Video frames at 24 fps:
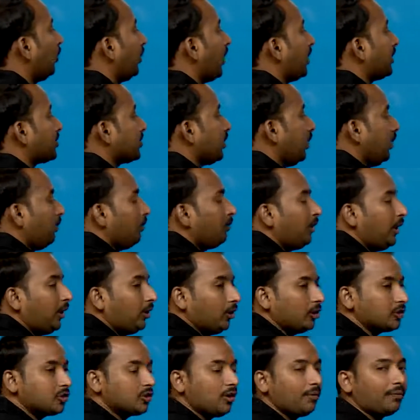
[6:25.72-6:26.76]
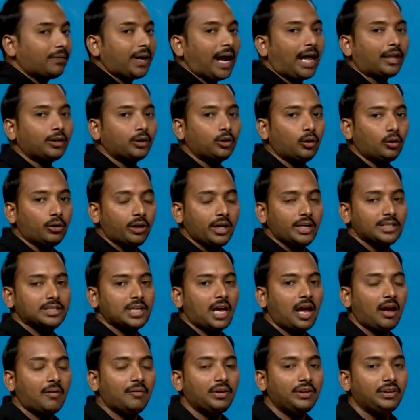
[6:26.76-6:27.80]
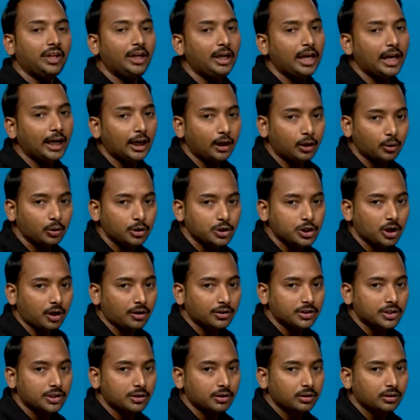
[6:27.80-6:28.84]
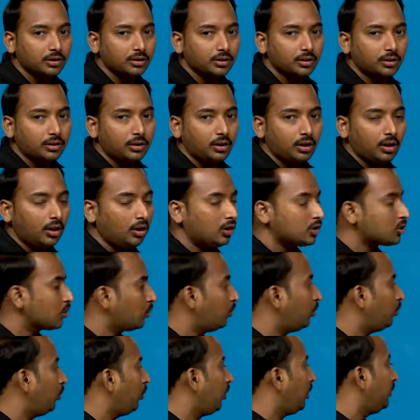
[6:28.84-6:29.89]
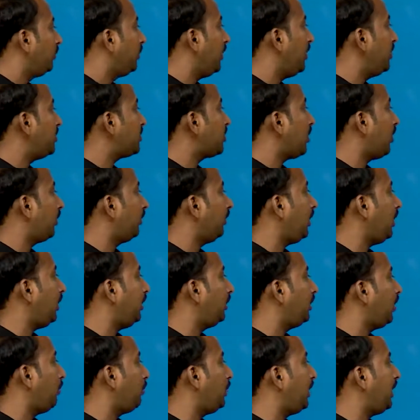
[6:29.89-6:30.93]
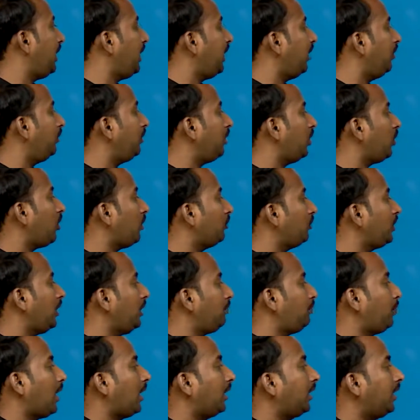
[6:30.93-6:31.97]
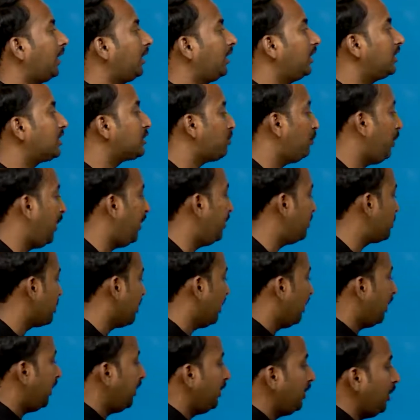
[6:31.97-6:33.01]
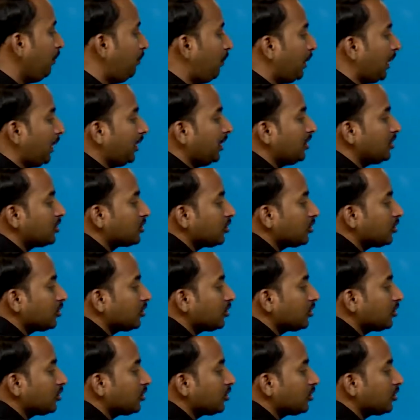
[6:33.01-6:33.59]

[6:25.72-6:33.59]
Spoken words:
rays, because of cathode rays having the negative charge. So these are the behavior of the particles, means in the presence